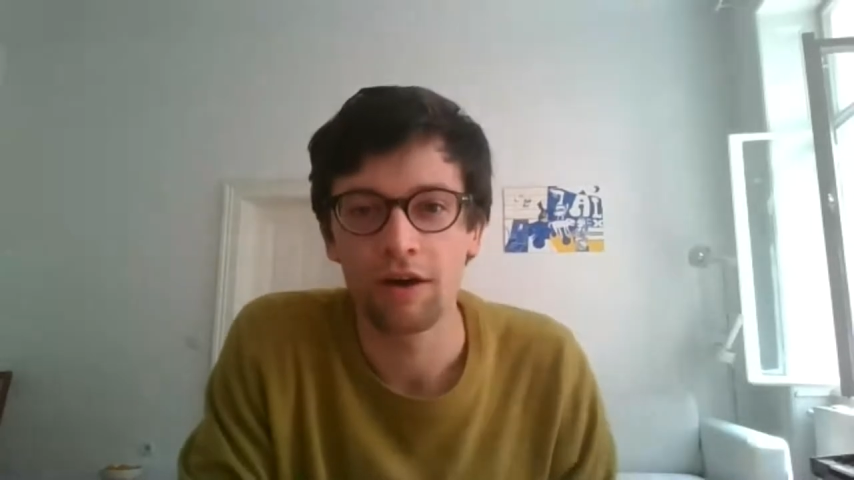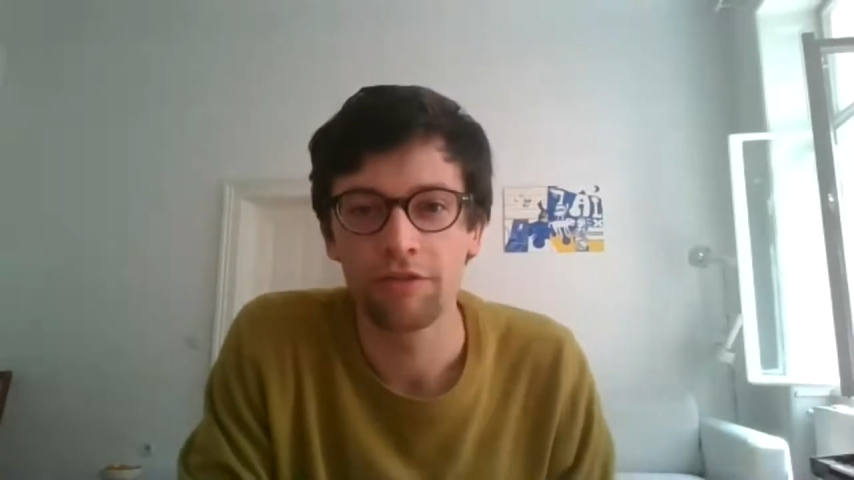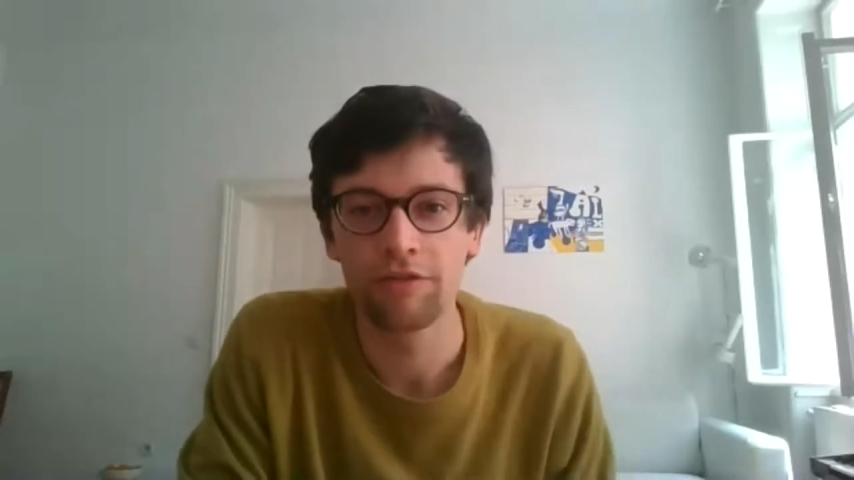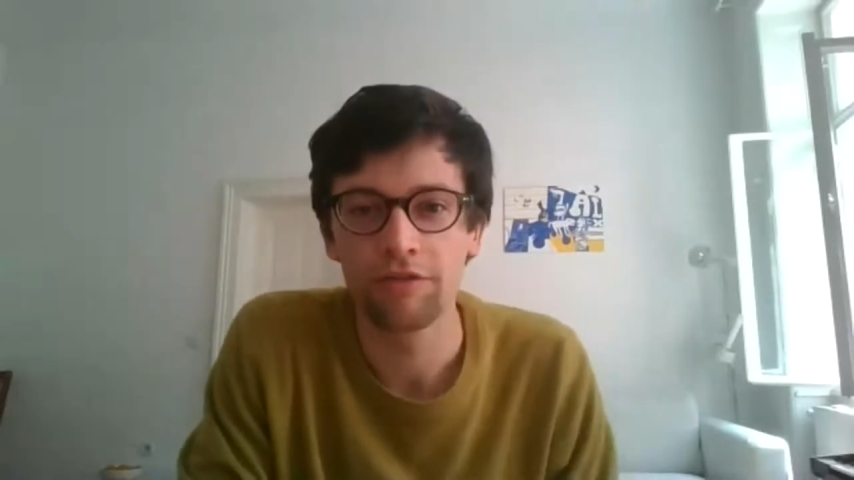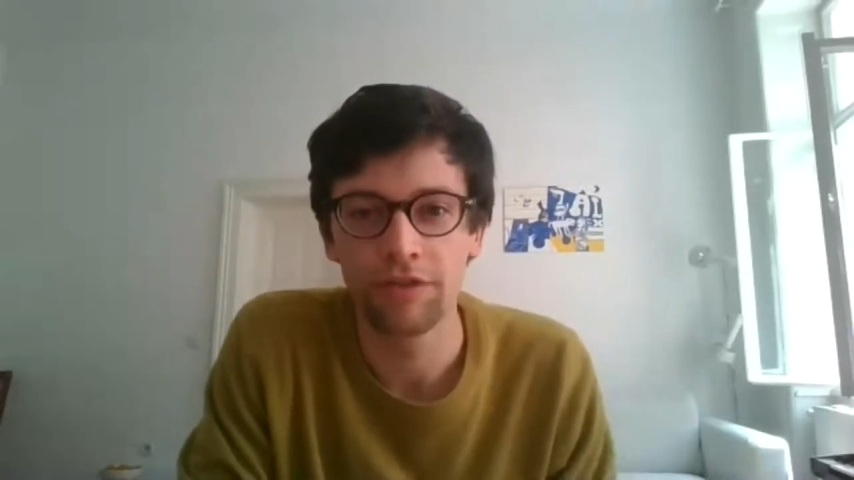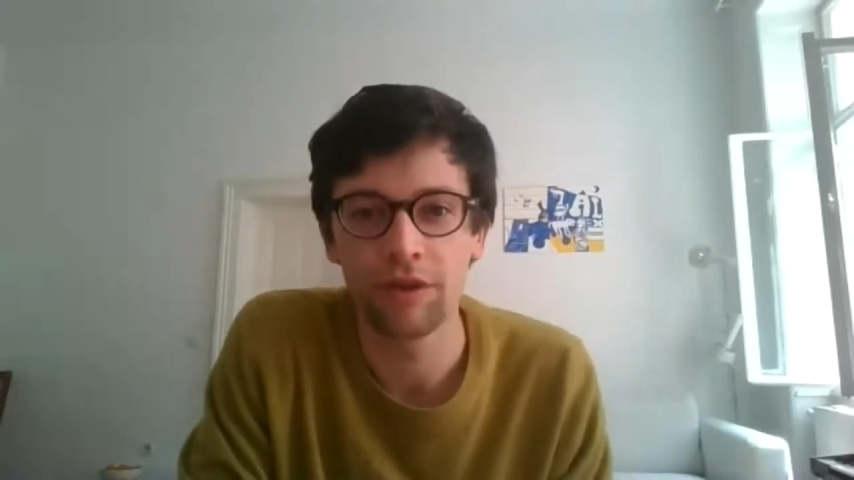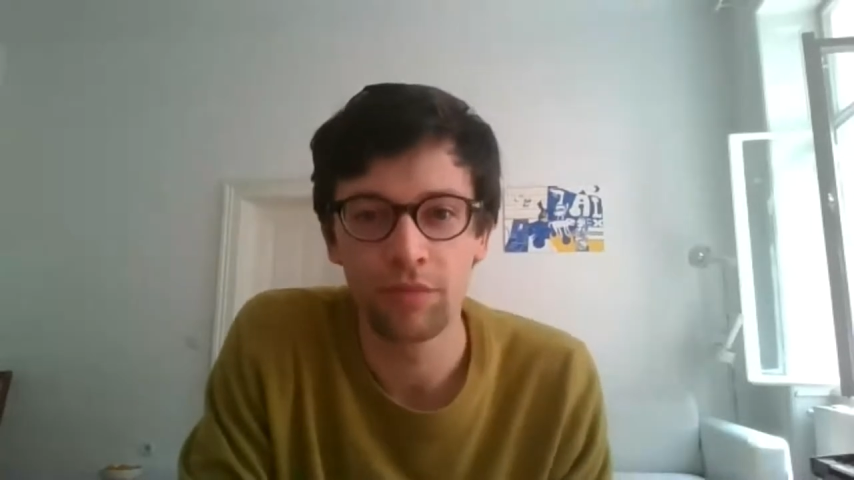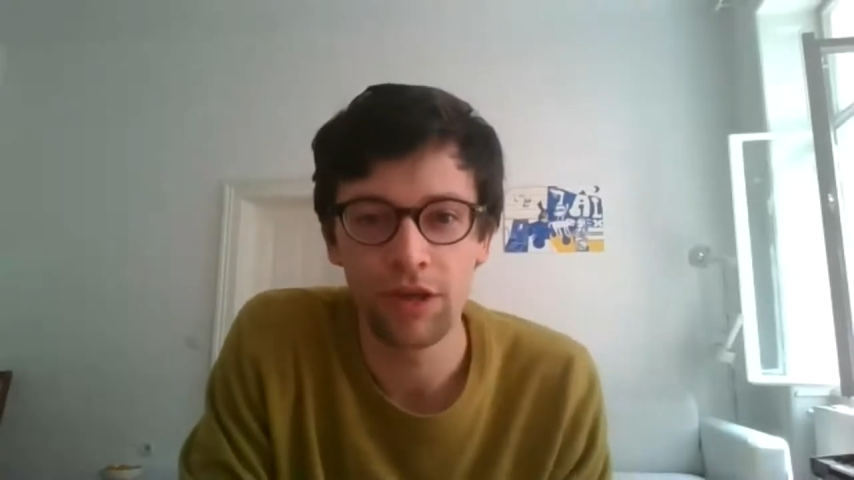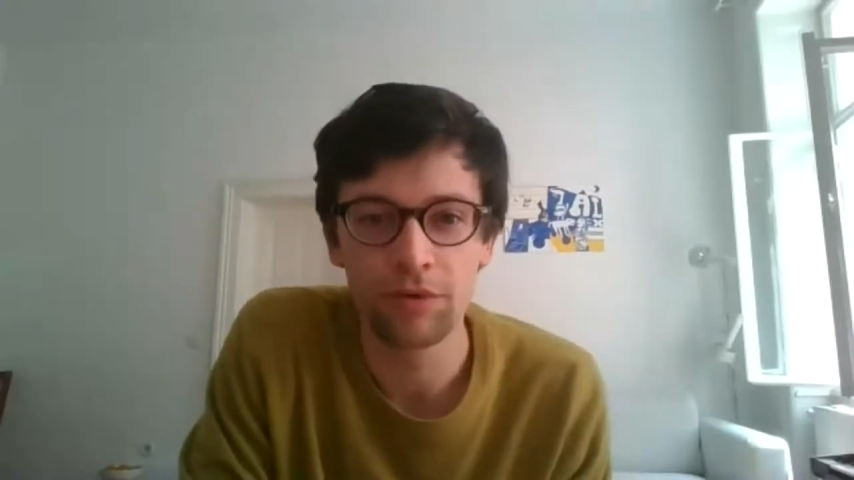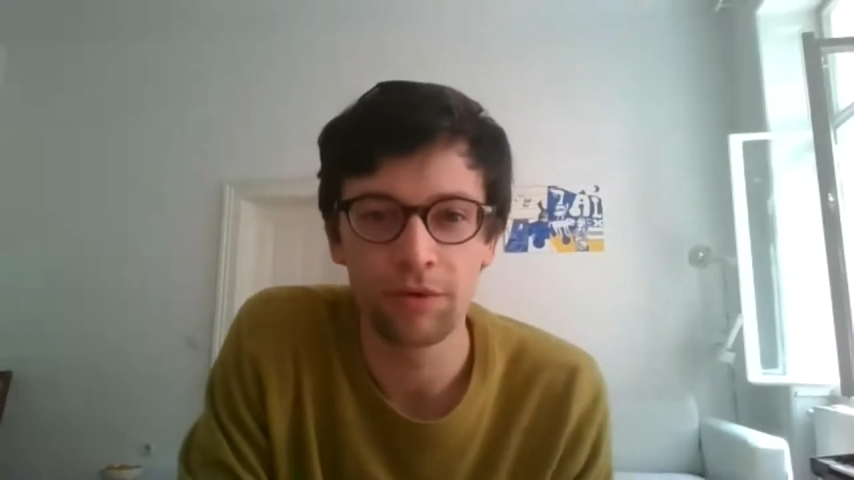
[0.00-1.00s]
Of the
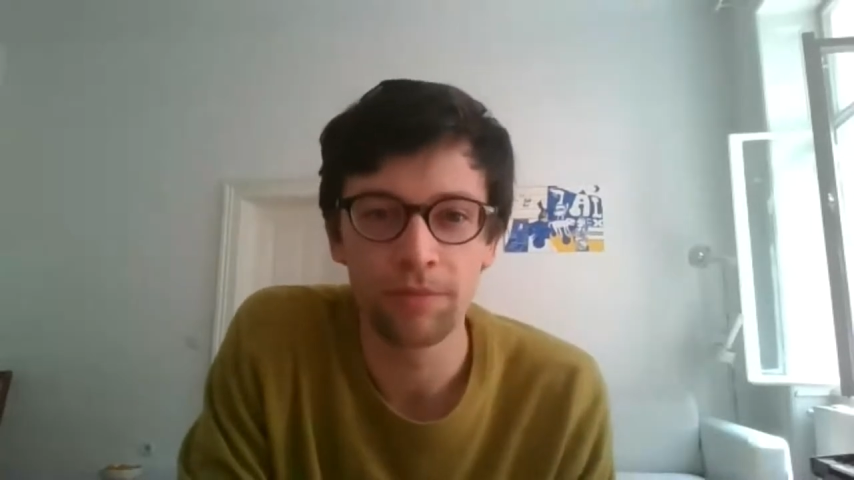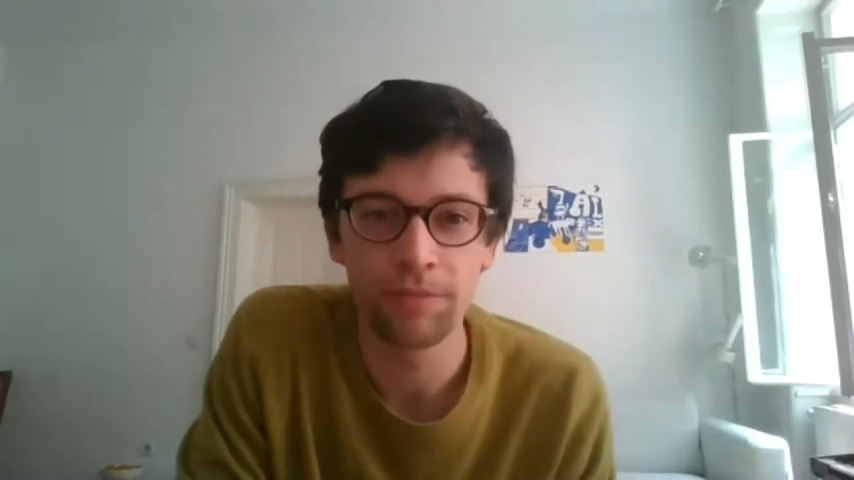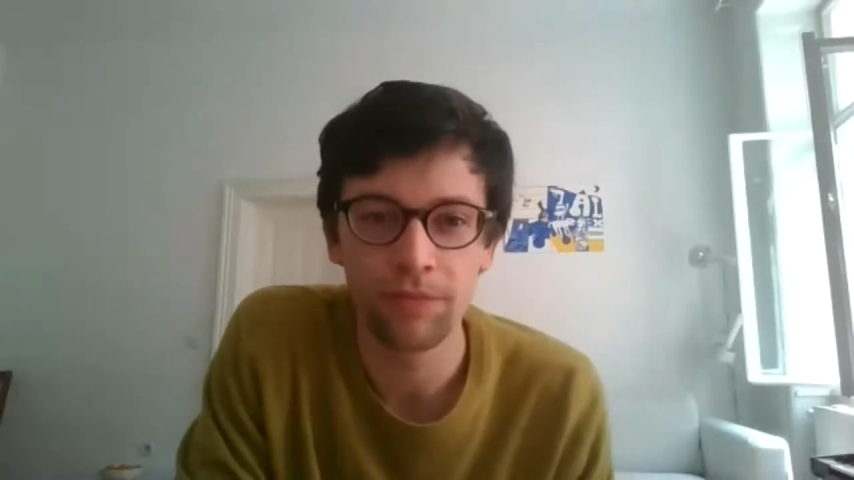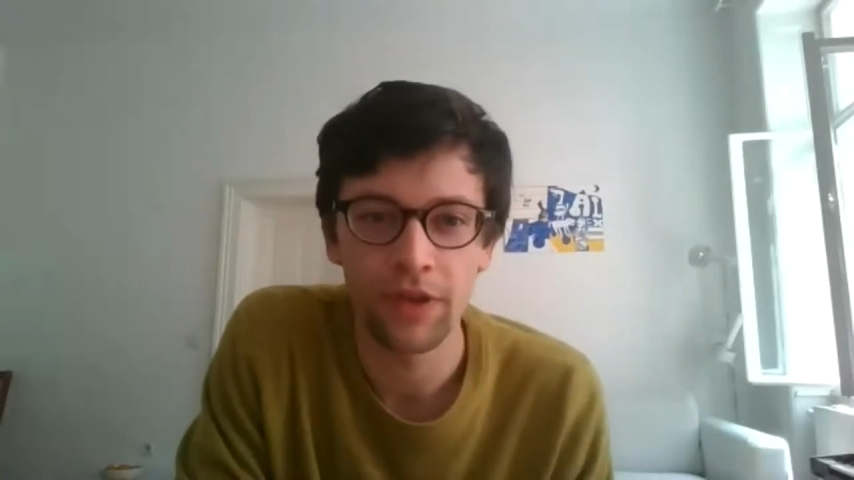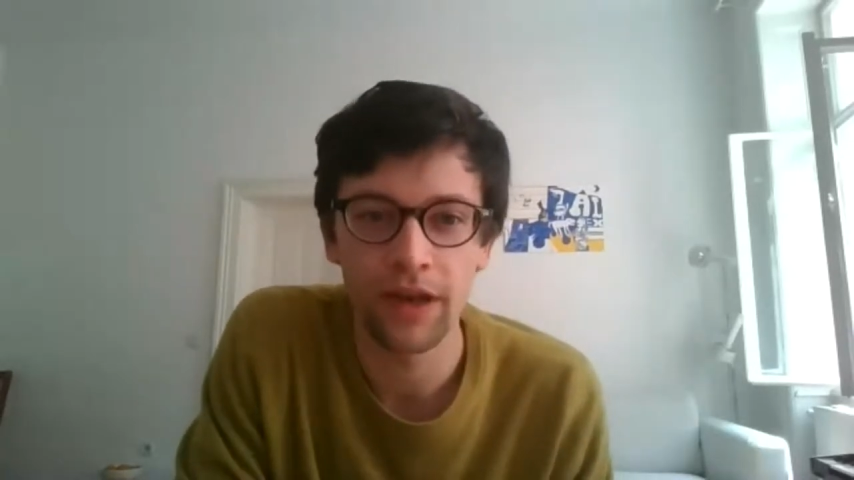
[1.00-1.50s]
people.